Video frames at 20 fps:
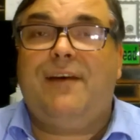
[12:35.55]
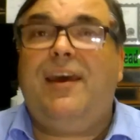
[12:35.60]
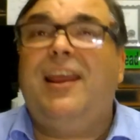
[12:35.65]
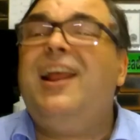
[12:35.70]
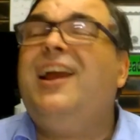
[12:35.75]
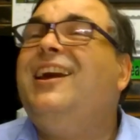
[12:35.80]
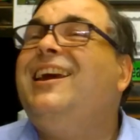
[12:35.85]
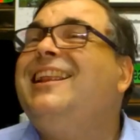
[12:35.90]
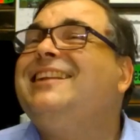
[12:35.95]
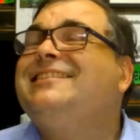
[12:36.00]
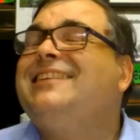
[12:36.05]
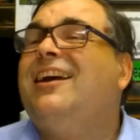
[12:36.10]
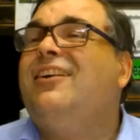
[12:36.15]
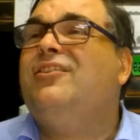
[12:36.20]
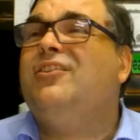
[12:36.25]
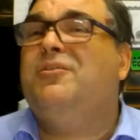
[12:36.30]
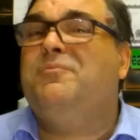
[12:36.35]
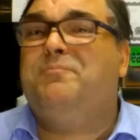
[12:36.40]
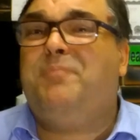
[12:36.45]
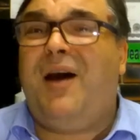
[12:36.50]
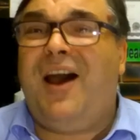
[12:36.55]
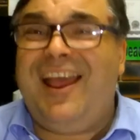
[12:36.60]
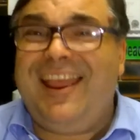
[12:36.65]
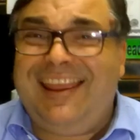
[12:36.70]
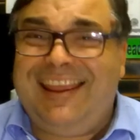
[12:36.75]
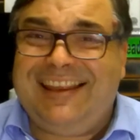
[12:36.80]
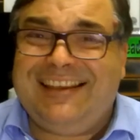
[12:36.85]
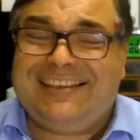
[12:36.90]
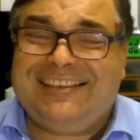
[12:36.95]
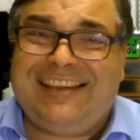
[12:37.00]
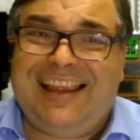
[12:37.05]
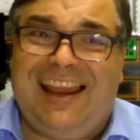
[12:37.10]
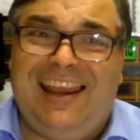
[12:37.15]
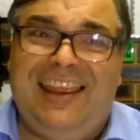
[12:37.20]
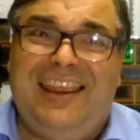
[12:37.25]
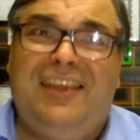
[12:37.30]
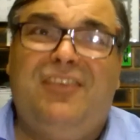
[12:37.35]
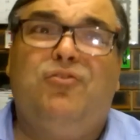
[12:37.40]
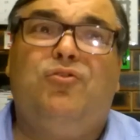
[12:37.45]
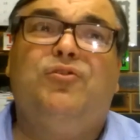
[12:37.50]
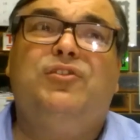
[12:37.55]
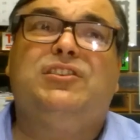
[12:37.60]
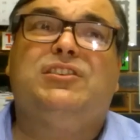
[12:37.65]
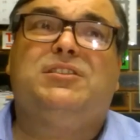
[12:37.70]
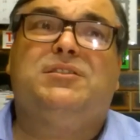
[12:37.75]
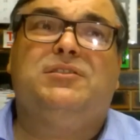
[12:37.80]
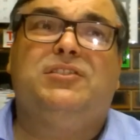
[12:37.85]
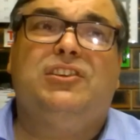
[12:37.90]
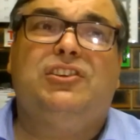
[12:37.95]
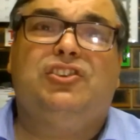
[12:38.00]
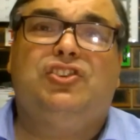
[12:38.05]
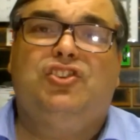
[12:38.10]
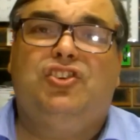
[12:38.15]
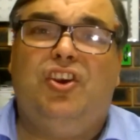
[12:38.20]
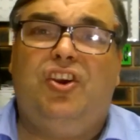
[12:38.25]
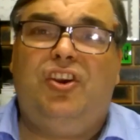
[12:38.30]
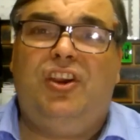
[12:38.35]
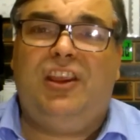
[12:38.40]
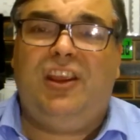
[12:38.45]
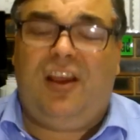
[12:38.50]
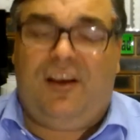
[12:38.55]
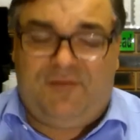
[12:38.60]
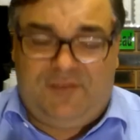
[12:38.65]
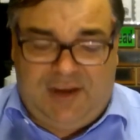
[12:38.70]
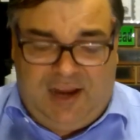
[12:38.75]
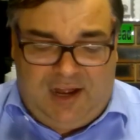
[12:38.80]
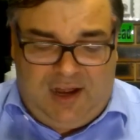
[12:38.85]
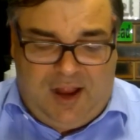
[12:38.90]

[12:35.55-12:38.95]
and I'm going to tell you, buying and selling and all this journey I've done,